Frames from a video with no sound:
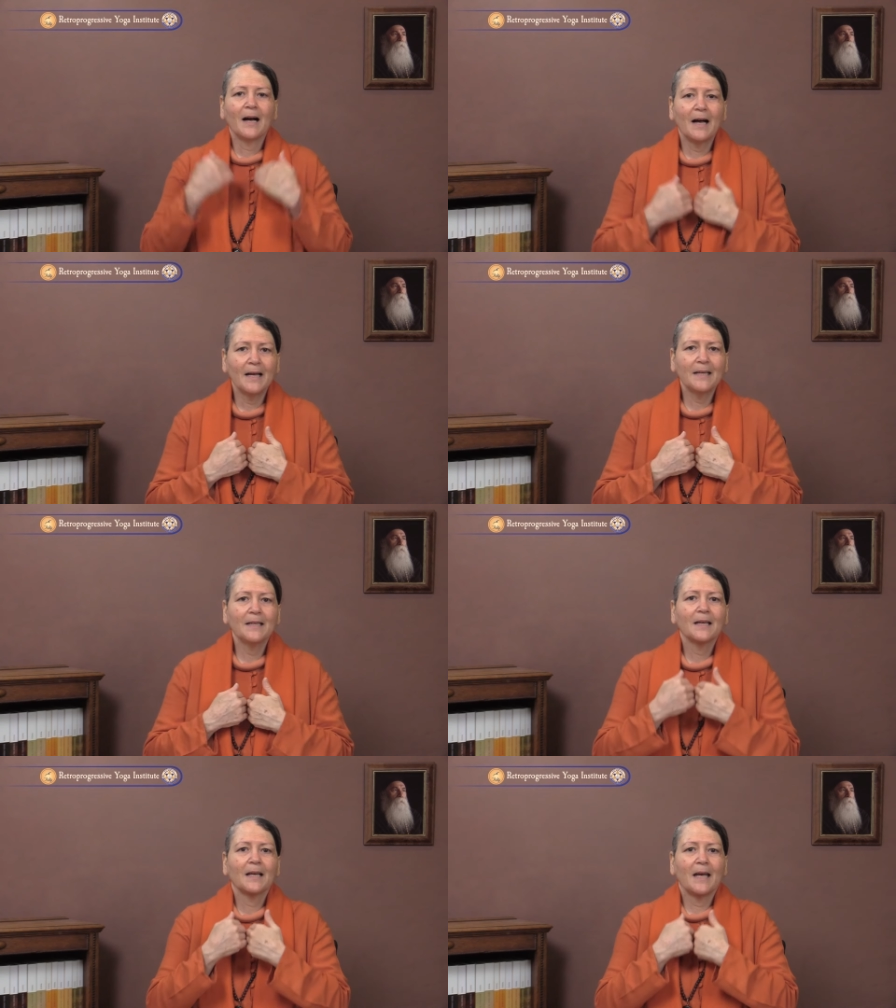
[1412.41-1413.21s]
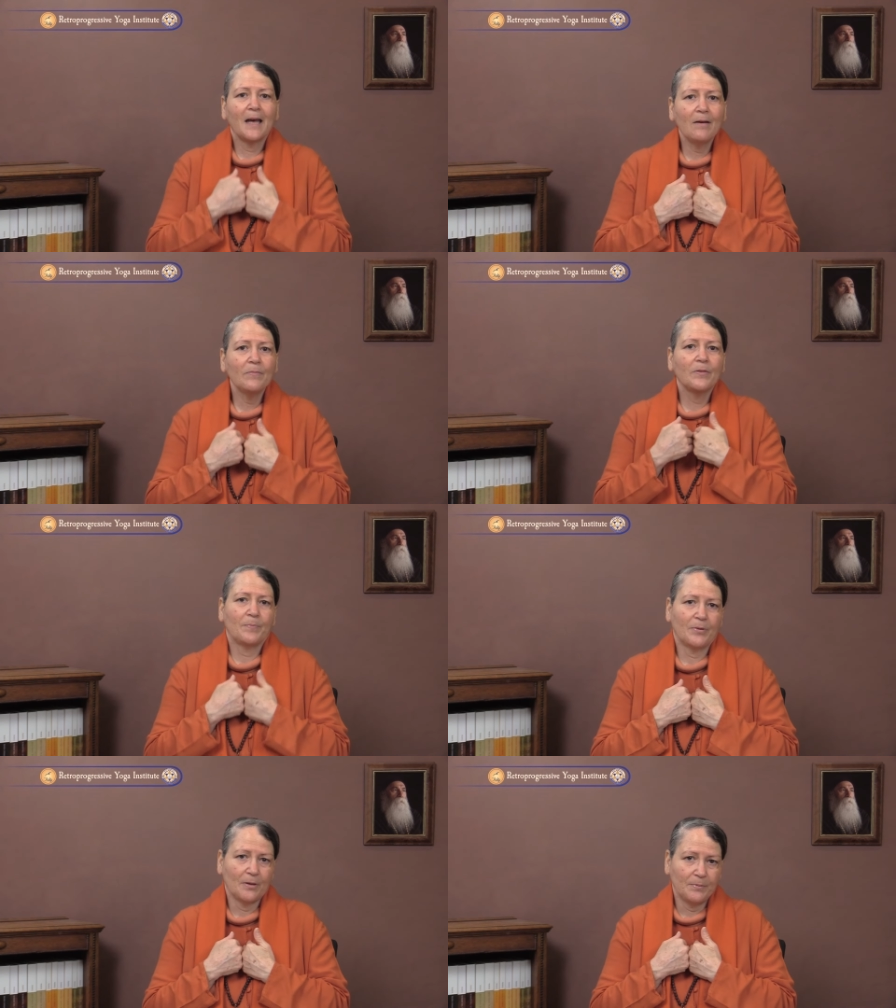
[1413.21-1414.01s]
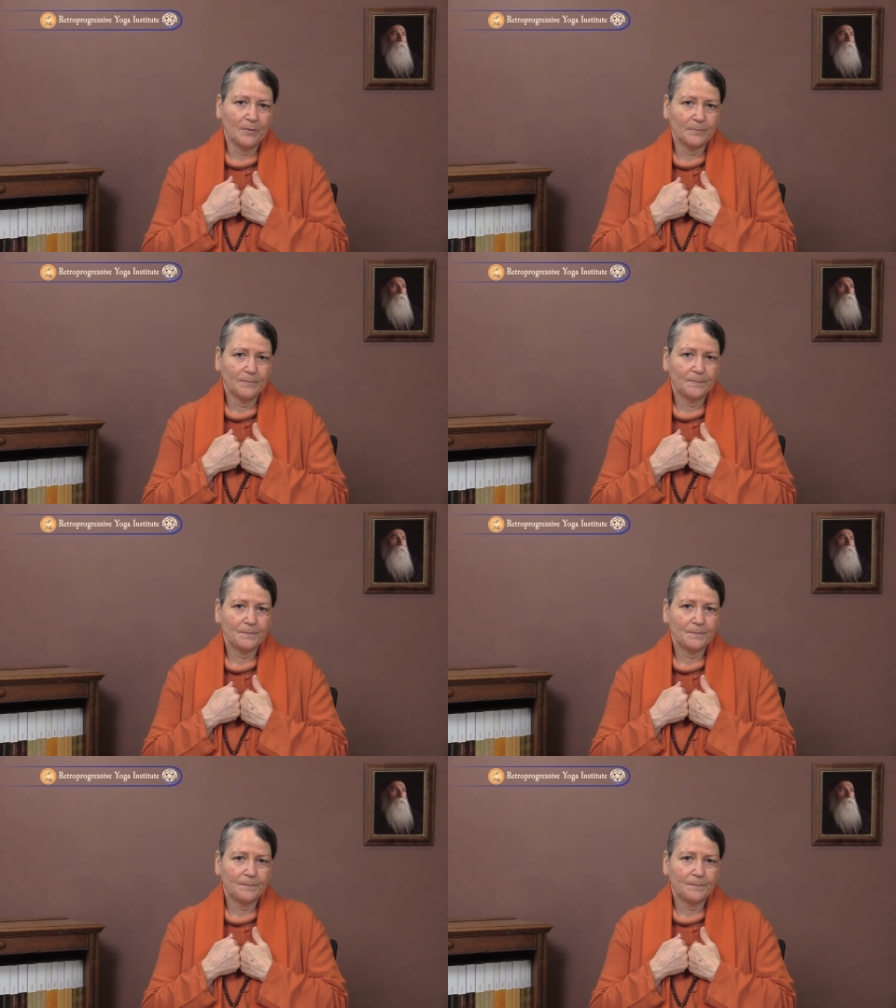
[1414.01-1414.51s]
I am the problem.